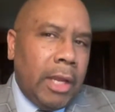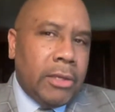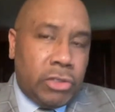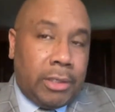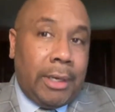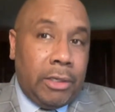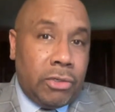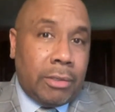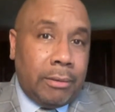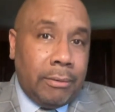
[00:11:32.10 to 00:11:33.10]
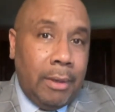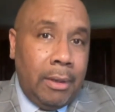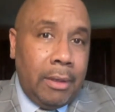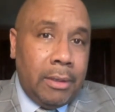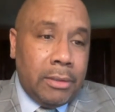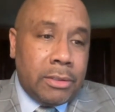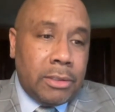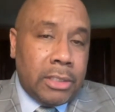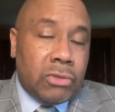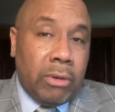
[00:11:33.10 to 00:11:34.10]
education is
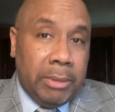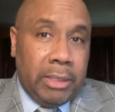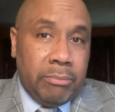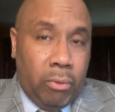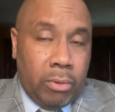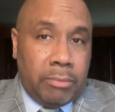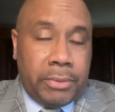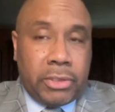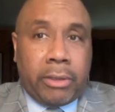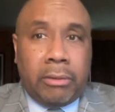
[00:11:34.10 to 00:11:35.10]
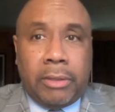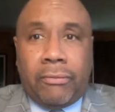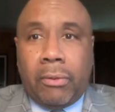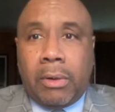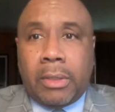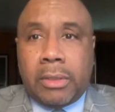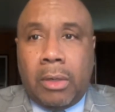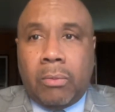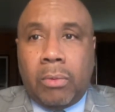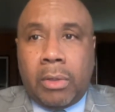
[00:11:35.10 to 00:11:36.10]
extremely important, particularly for
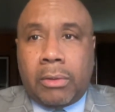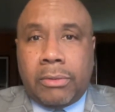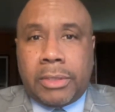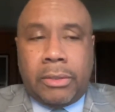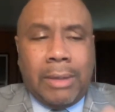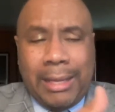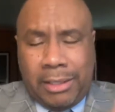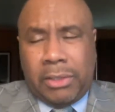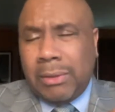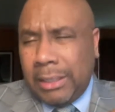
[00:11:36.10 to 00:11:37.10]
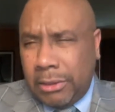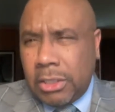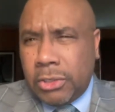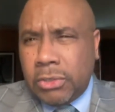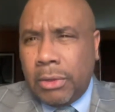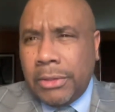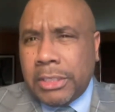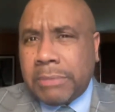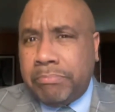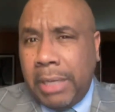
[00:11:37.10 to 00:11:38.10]
adult workers. And you, I think you kind of touched on
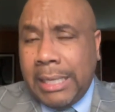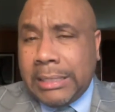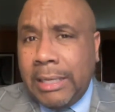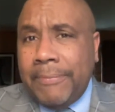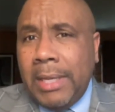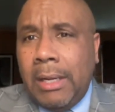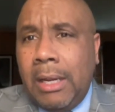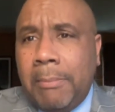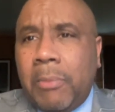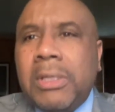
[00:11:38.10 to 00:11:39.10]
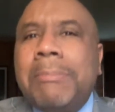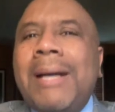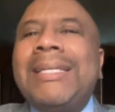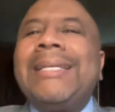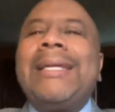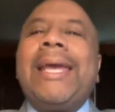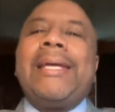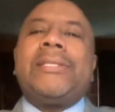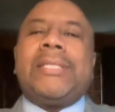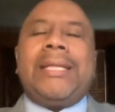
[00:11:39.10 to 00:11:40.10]
this, but but what about
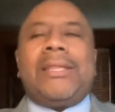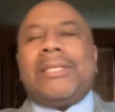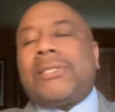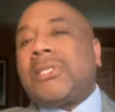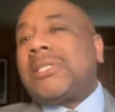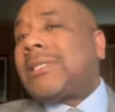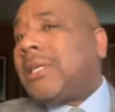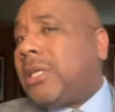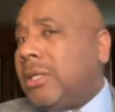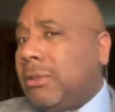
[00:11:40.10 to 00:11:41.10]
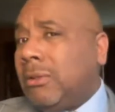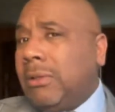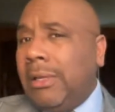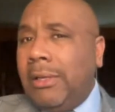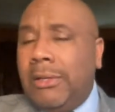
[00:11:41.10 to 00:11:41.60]
enhancing the skill